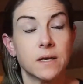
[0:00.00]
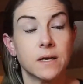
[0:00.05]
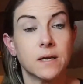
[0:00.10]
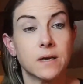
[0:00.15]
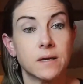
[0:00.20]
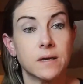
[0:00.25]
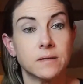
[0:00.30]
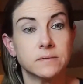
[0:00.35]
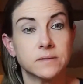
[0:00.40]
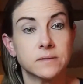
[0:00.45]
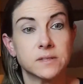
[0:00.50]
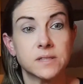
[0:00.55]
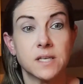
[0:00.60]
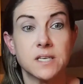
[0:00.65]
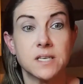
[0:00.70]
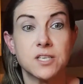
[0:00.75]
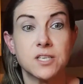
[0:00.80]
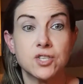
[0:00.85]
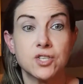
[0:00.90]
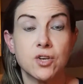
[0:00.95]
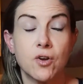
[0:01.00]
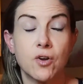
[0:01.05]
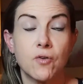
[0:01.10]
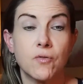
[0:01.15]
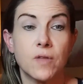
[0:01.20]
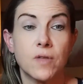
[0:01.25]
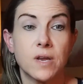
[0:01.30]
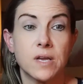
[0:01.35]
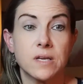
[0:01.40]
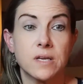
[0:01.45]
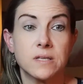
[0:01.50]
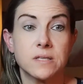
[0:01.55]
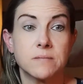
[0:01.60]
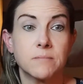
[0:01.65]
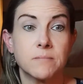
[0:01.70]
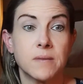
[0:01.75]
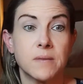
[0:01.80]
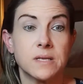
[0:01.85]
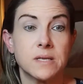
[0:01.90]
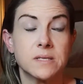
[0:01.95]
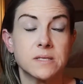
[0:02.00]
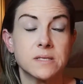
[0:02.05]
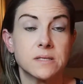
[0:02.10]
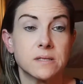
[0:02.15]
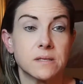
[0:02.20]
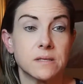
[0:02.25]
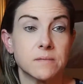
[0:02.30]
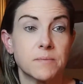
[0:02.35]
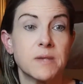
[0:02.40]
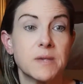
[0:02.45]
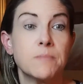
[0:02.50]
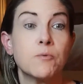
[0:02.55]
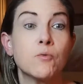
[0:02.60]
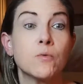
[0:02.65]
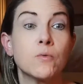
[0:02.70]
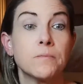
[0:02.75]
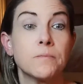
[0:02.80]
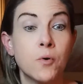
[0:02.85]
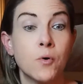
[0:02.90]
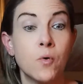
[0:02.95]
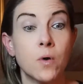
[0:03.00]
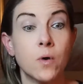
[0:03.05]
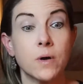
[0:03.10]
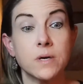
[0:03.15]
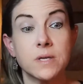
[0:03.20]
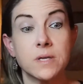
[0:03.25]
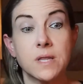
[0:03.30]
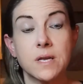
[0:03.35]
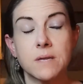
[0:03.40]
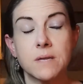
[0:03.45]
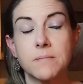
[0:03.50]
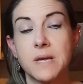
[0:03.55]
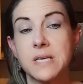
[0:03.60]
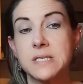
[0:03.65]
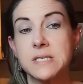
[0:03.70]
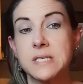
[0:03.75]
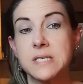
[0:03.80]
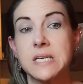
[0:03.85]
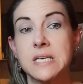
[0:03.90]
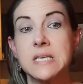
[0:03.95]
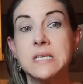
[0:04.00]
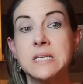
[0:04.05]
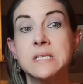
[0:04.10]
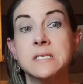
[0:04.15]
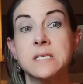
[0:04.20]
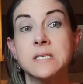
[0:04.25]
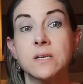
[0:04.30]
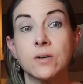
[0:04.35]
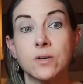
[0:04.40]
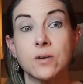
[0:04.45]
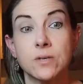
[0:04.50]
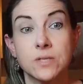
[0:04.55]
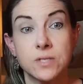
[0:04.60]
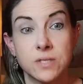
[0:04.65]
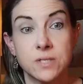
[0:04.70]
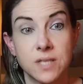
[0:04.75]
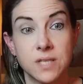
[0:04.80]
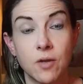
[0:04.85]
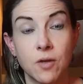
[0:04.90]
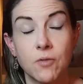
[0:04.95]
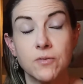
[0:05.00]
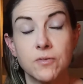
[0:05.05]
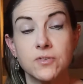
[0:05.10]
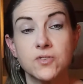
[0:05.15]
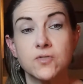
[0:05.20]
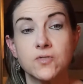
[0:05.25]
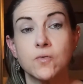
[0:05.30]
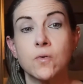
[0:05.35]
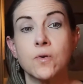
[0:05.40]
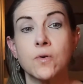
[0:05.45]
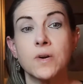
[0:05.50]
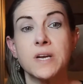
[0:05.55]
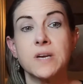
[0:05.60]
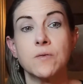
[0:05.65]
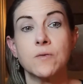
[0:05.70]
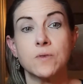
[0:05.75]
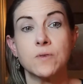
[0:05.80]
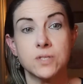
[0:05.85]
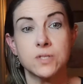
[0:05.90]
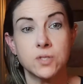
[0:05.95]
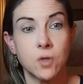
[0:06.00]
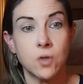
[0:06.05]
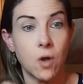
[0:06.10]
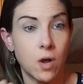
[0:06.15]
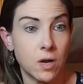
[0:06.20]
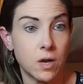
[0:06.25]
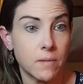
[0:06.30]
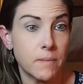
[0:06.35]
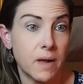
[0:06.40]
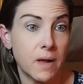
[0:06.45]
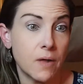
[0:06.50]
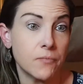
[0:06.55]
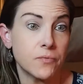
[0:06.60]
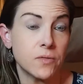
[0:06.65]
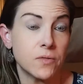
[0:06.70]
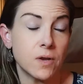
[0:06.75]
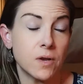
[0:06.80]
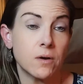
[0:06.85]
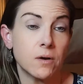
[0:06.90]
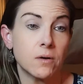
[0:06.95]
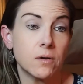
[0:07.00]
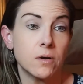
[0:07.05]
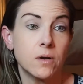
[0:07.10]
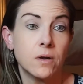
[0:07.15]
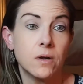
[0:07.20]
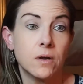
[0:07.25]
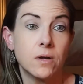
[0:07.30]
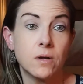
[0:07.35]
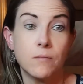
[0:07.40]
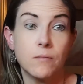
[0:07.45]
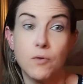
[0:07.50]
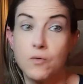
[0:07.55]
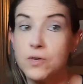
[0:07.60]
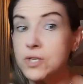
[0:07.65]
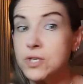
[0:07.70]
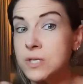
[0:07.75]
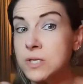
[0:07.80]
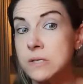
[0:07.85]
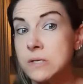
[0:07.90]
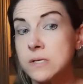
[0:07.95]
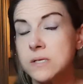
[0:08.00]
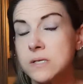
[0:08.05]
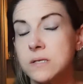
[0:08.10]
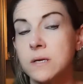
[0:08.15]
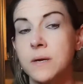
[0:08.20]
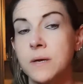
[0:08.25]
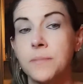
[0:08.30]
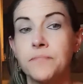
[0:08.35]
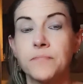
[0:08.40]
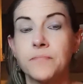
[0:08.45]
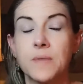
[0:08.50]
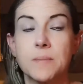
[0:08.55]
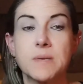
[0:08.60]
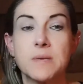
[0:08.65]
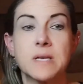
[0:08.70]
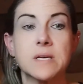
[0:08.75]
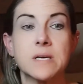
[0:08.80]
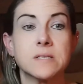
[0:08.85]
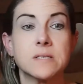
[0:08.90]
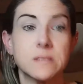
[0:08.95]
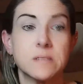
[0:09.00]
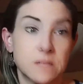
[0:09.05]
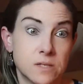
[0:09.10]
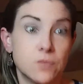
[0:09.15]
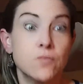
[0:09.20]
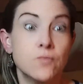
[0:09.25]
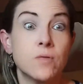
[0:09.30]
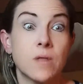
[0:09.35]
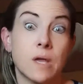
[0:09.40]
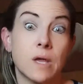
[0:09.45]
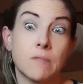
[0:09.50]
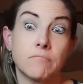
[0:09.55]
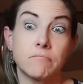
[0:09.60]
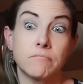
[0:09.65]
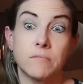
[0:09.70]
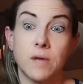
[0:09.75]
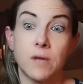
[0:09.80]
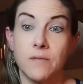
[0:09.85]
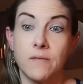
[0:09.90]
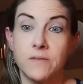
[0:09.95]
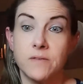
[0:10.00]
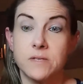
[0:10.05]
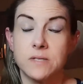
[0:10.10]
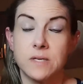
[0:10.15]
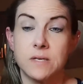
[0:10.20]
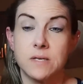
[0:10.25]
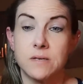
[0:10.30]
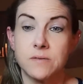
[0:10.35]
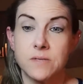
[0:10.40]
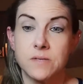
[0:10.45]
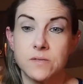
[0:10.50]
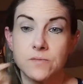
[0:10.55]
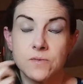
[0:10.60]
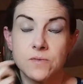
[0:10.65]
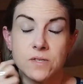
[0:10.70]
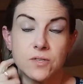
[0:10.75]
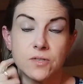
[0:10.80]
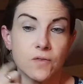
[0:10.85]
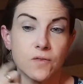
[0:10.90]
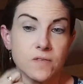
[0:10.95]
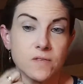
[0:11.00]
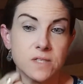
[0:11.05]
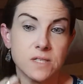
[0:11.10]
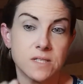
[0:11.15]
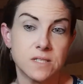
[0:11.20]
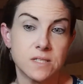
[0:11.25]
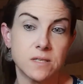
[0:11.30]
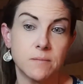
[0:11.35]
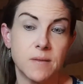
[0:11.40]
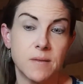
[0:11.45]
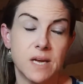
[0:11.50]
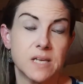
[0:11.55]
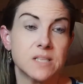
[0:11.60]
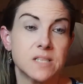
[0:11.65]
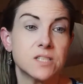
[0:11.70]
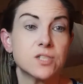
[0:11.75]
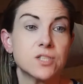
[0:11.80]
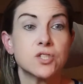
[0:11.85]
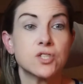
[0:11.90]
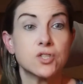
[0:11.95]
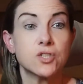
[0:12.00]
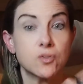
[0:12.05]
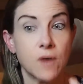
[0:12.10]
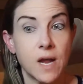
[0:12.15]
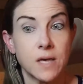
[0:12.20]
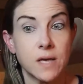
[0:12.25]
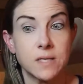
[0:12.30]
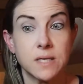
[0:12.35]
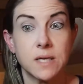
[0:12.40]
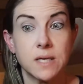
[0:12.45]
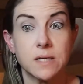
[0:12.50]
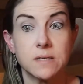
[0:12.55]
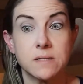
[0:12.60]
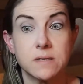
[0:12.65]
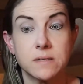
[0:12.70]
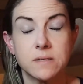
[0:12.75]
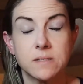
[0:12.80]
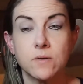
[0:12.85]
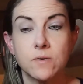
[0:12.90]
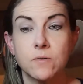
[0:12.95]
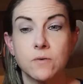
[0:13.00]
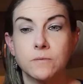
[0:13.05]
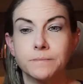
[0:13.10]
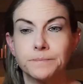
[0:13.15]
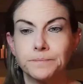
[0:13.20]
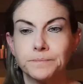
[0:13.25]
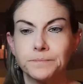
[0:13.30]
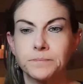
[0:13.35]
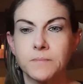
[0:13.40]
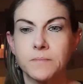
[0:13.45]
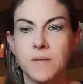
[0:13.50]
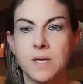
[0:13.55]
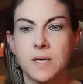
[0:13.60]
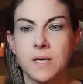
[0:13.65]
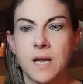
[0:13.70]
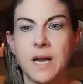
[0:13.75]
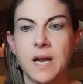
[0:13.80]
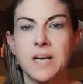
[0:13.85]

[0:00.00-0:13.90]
studies show that it makes the people report that it makes it easier to tell the story or to talk about their emotions because it's soothing. Obviously, you know, soothes the nervous system and it's distracting. So it kind of